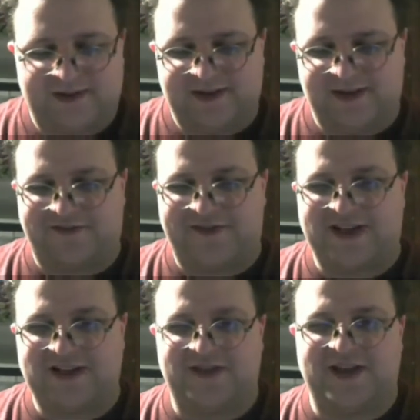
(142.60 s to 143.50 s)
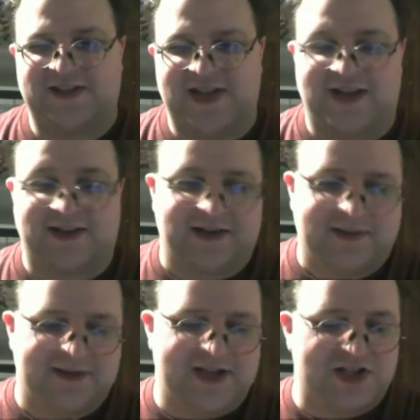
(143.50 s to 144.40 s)
effectively is not
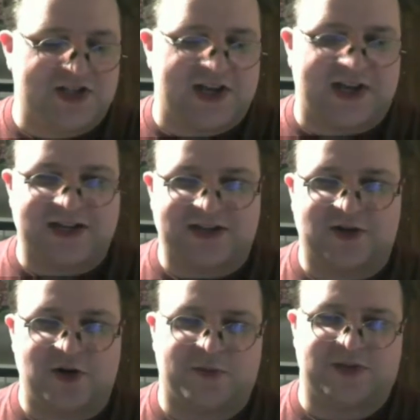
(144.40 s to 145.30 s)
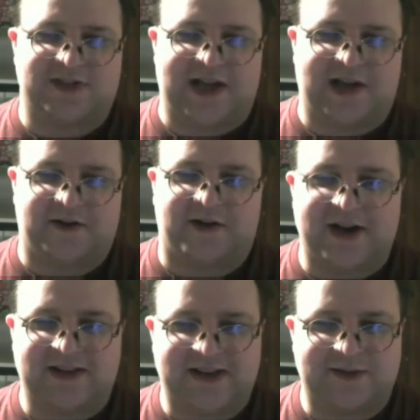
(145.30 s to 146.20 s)
potentially going to get into Cooperstown or
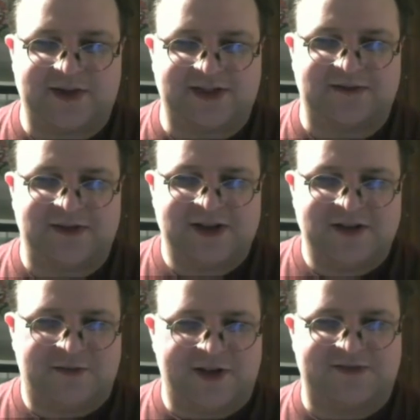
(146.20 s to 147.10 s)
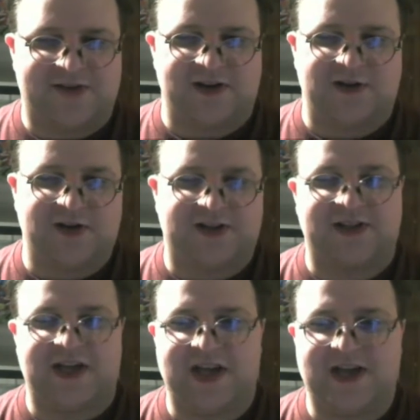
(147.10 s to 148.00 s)
anything, because while he's very good at the
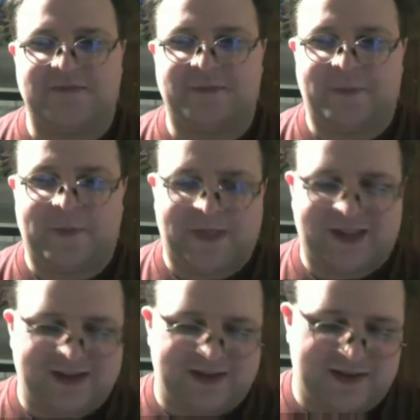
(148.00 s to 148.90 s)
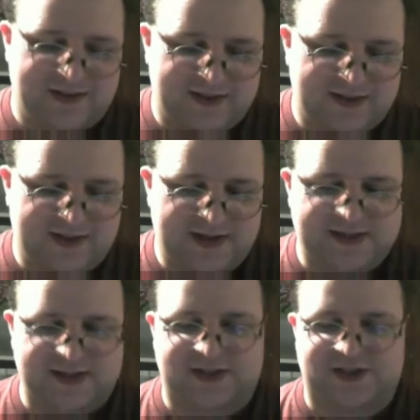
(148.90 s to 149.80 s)
game,
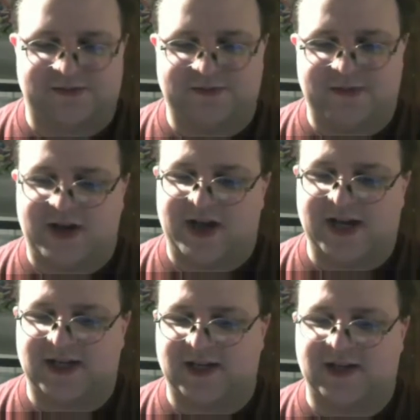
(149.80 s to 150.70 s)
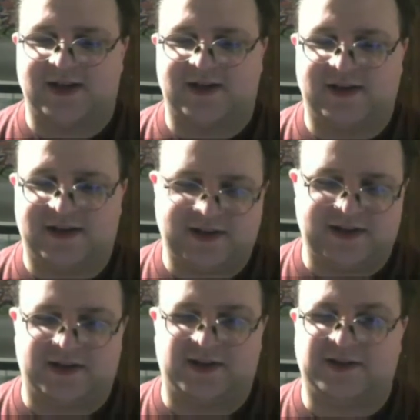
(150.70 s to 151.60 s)
he's a smug
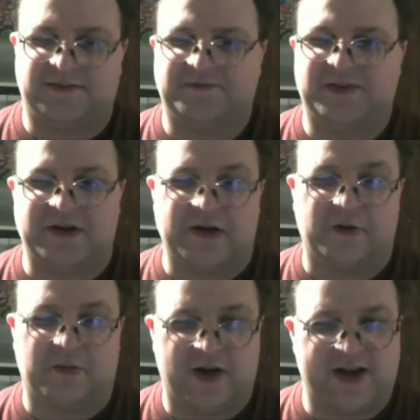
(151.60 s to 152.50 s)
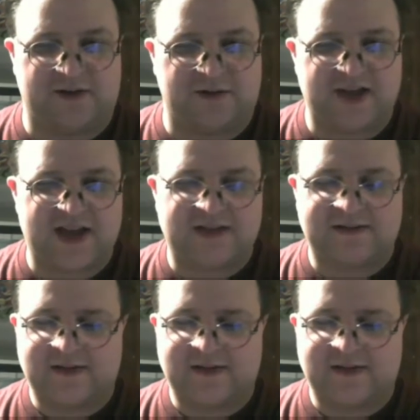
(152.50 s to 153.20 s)
little you-know-what, okay?